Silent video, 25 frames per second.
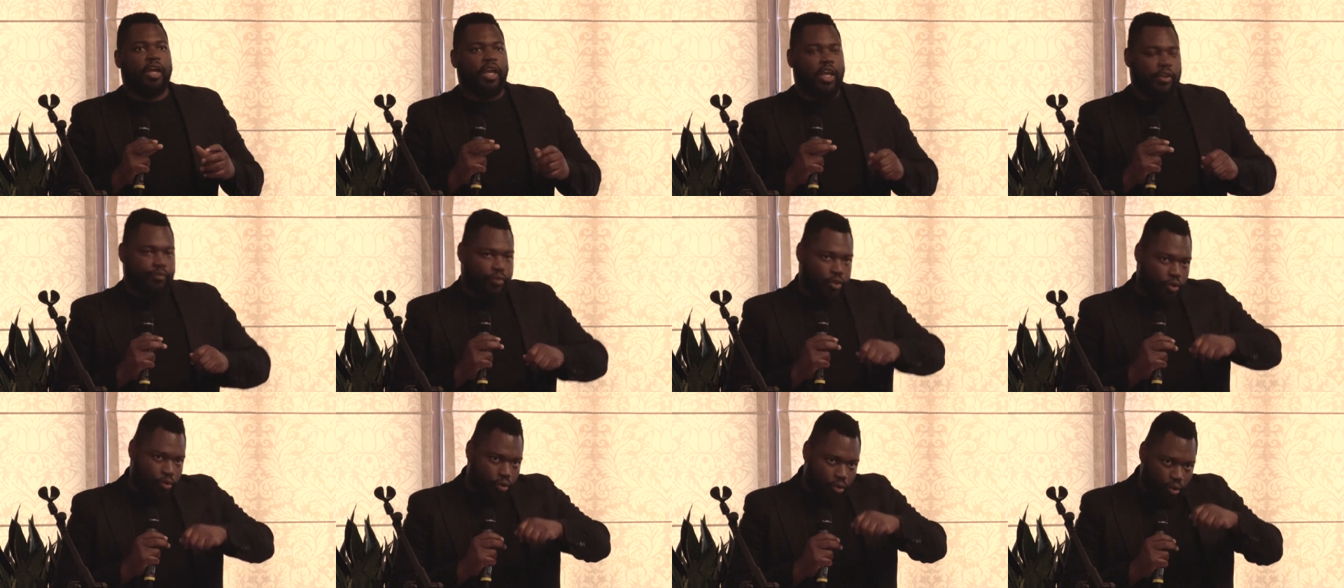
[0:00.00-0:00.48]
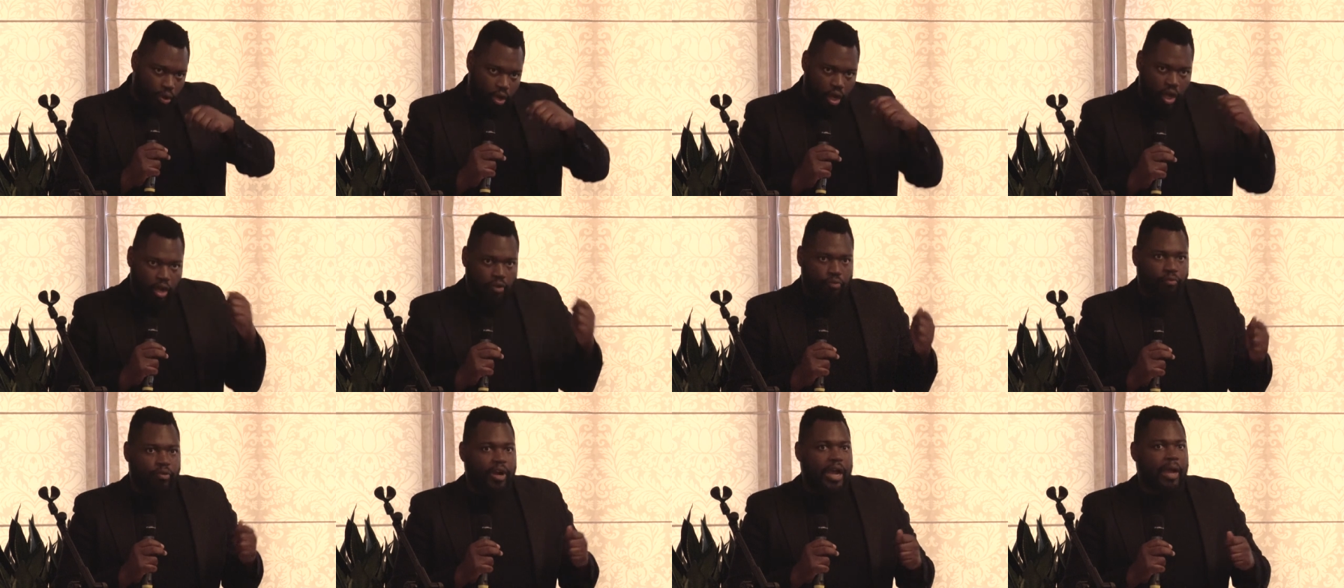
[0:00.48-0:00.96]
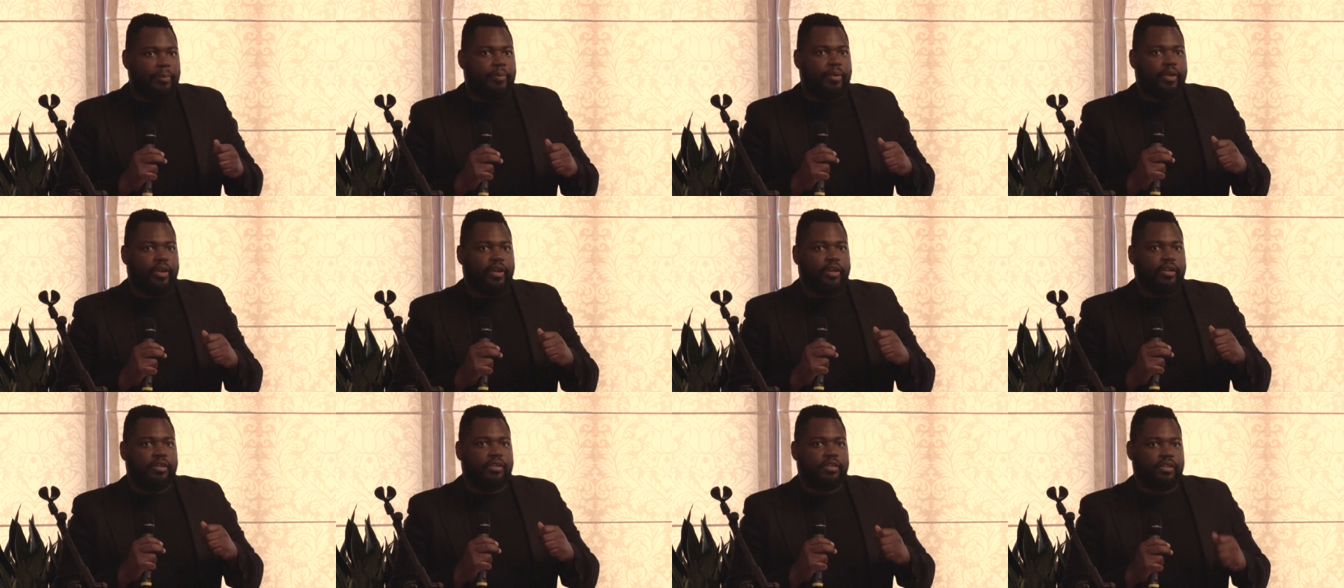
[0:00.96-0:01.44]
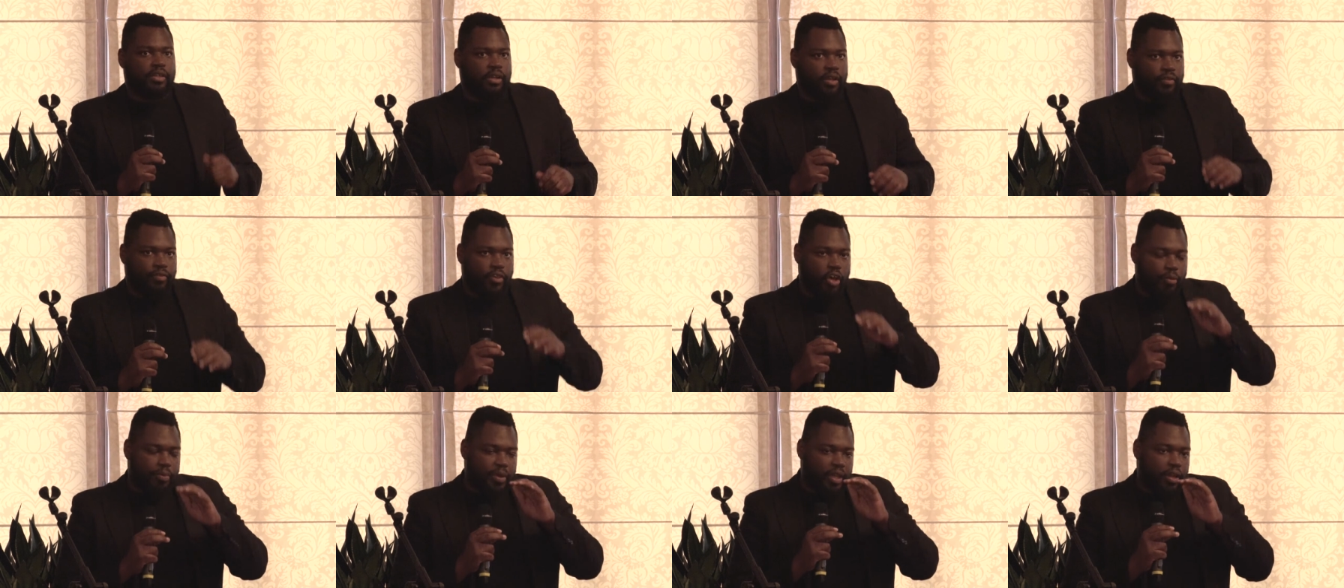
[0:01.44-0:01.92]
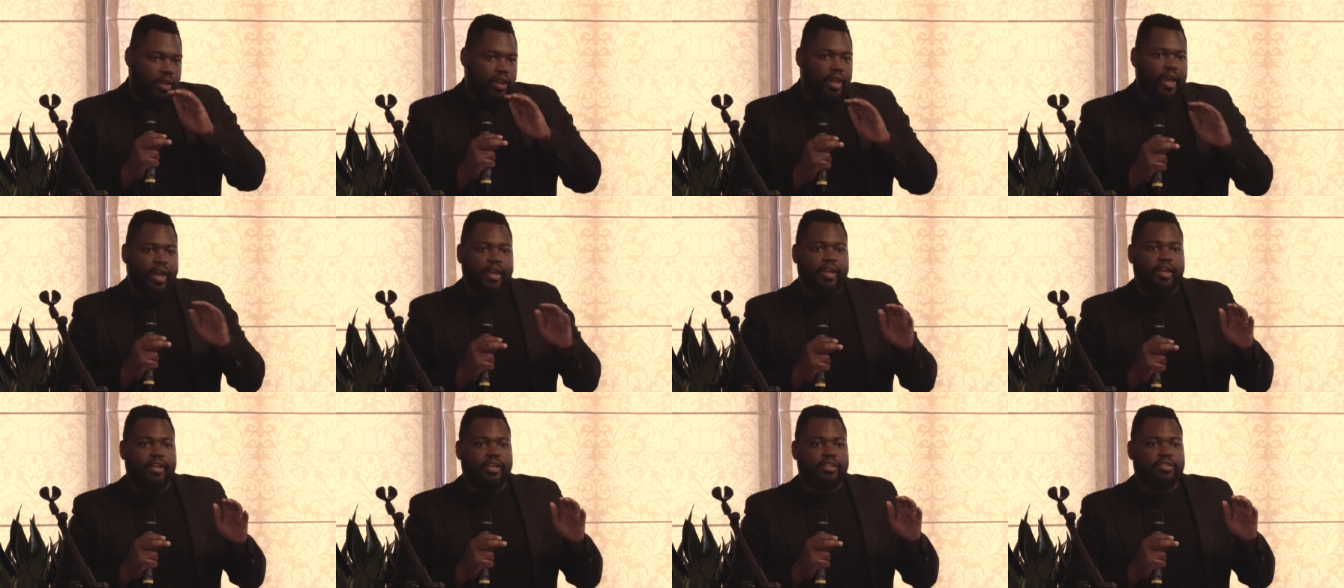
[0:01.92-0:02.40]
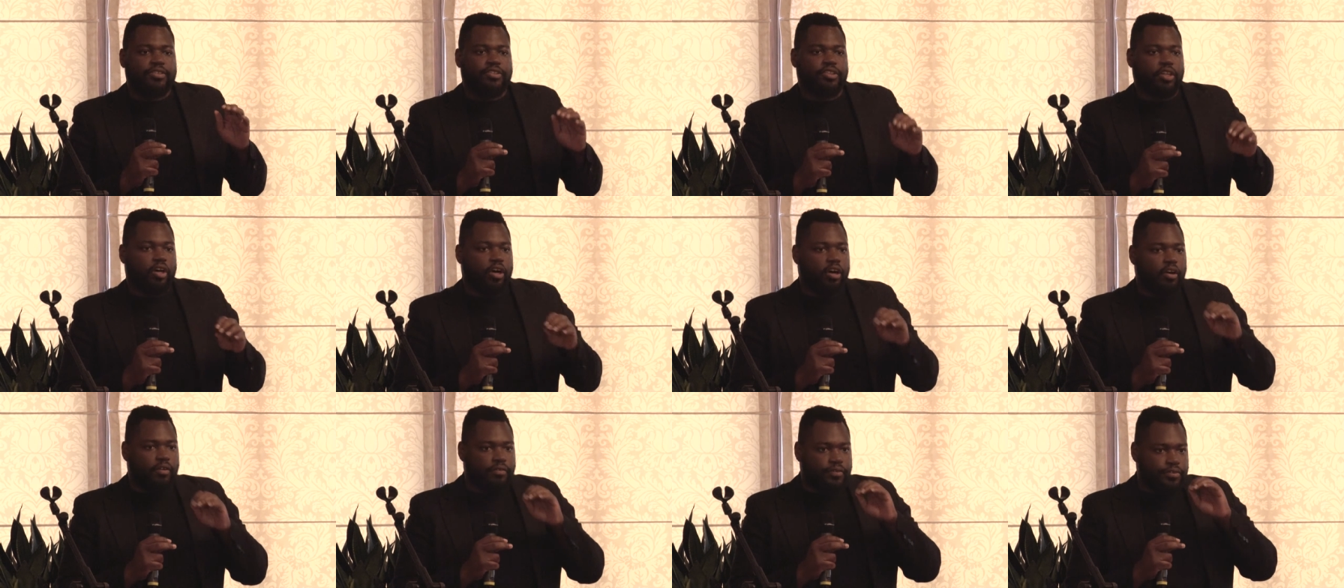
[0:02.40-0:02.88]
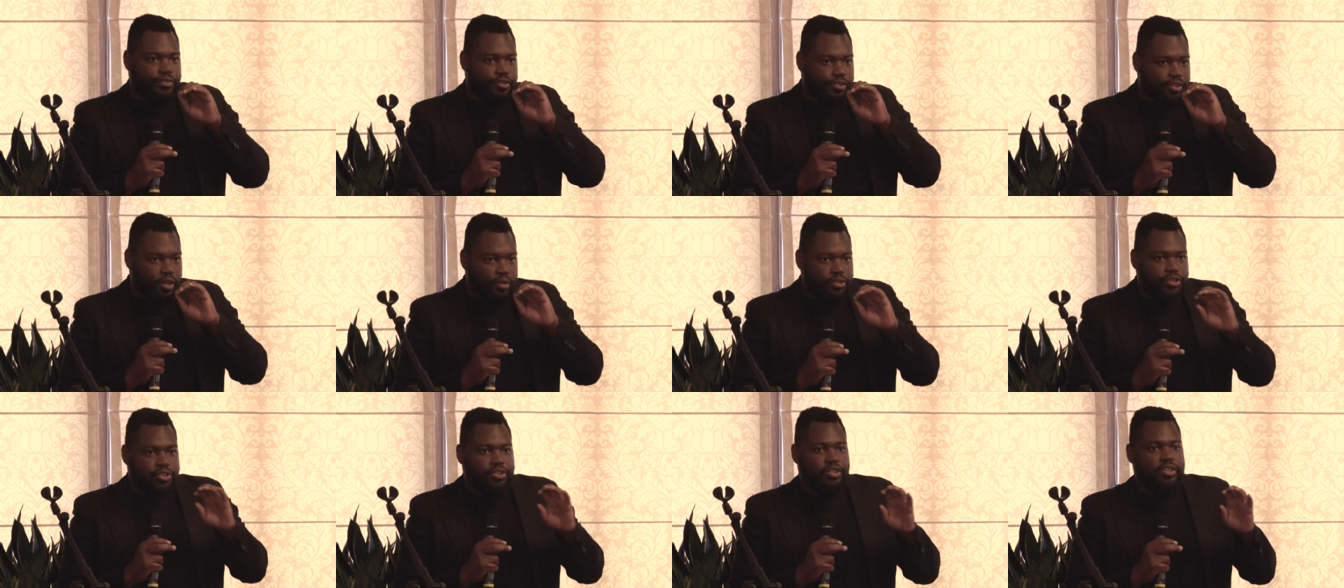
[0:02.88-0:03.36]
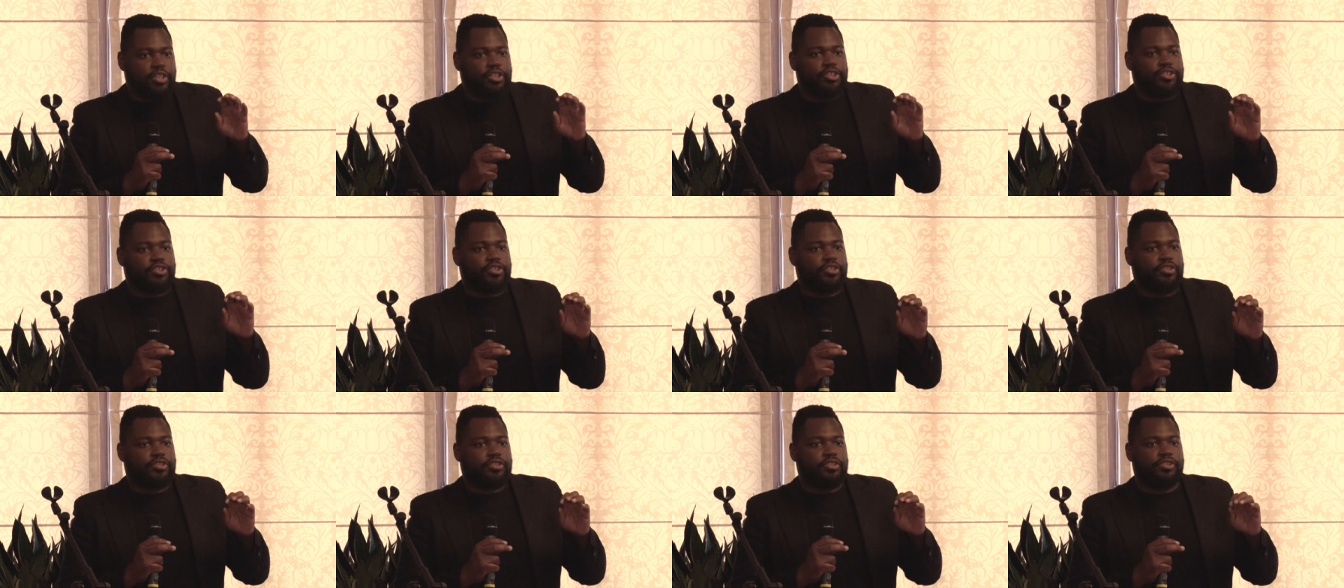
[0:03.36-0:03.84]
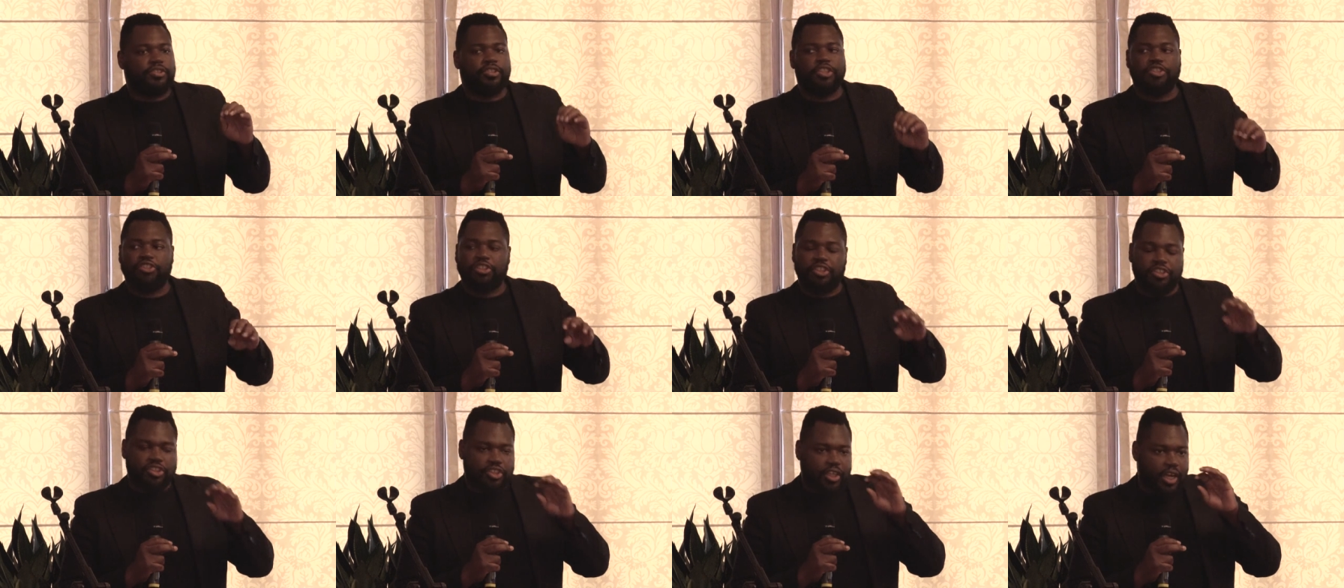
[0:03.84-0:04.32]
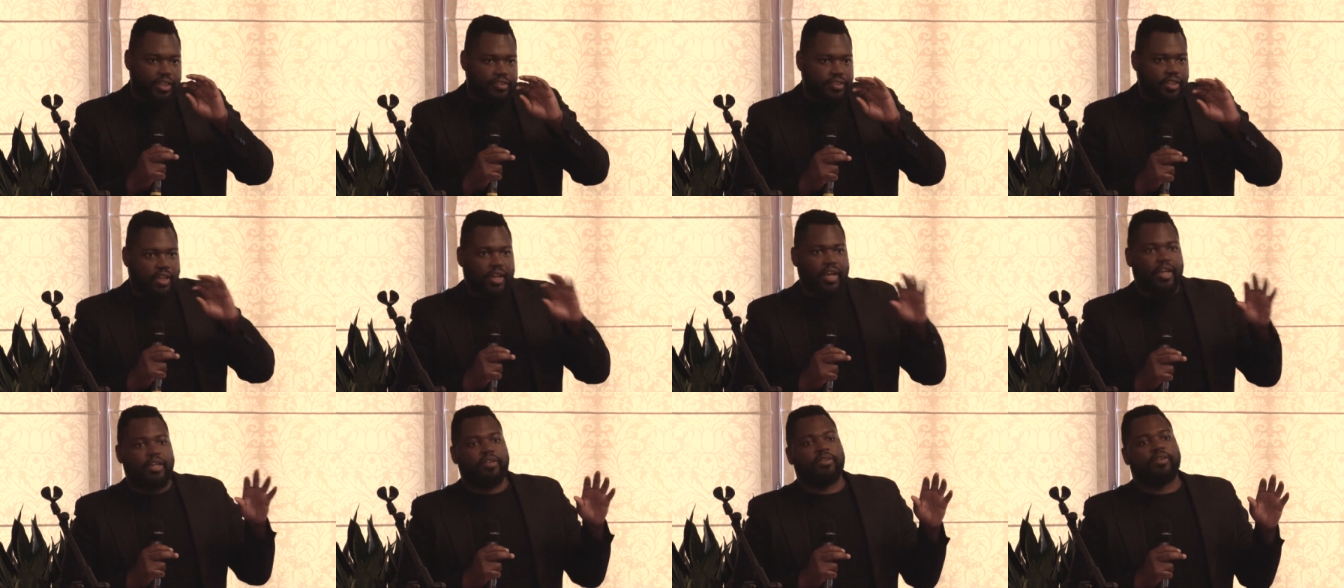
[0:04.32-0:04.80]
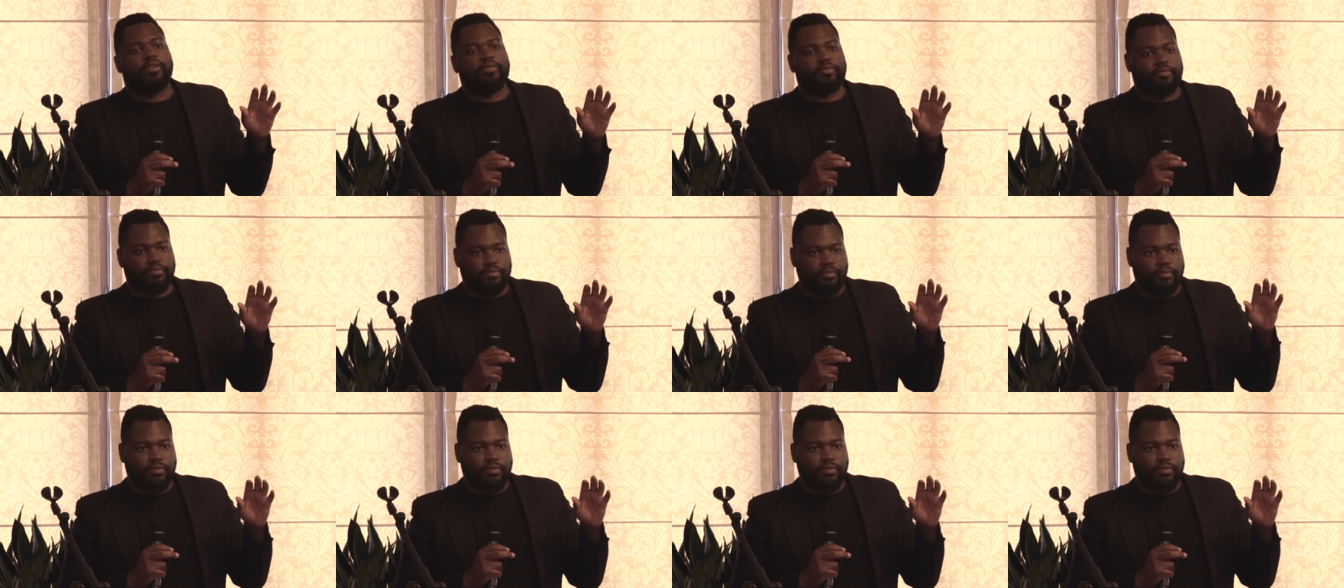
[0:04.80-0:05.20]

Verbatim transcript: if you unwrap it, there'll be layers of social issues that she shines a light on.